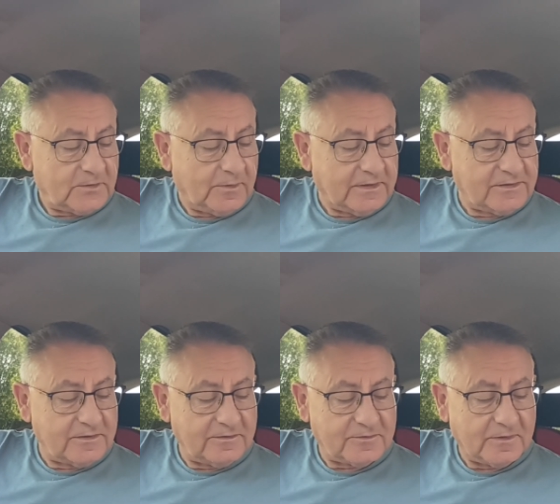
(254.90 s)

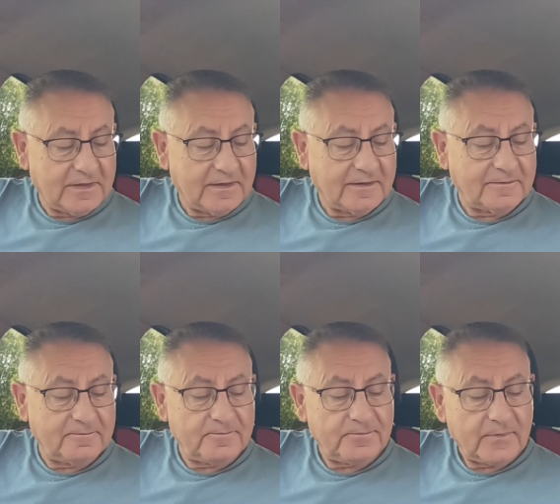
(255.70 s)
22 28.
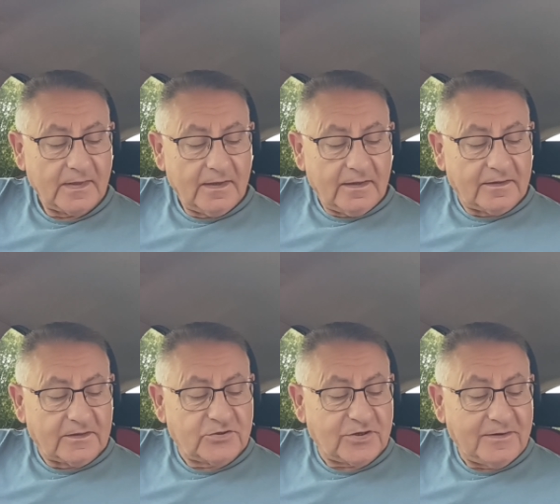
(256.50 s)

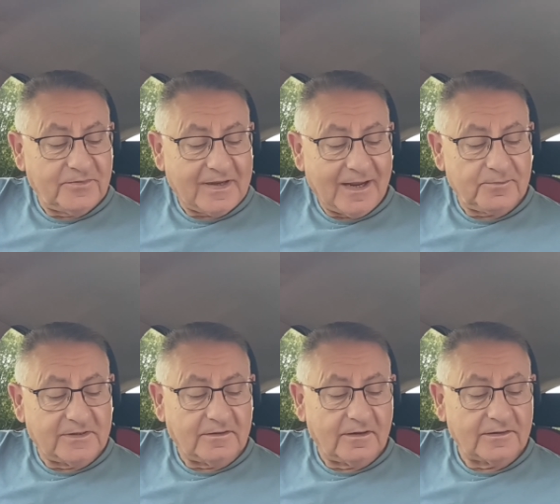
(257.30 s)
And the chief
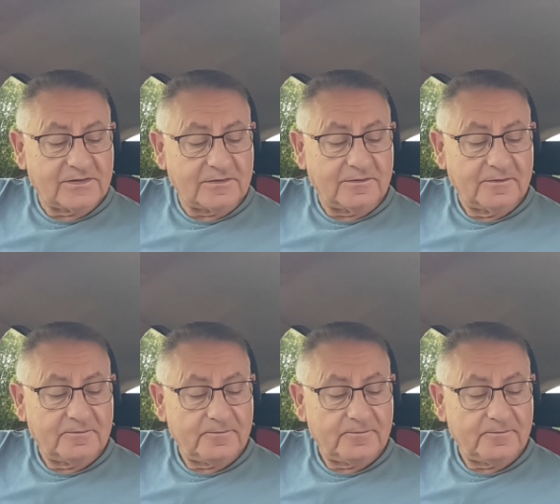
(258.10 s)
captain answered.